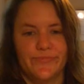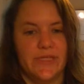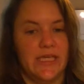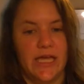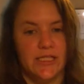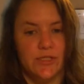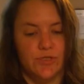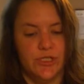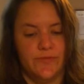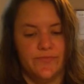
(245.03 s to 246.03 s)
He has to
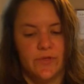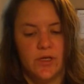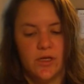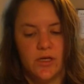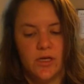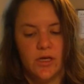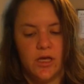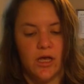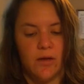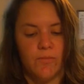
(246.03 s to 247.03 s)
chill.
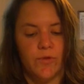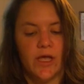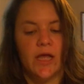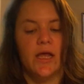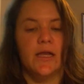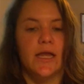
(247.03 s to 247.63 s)
We got a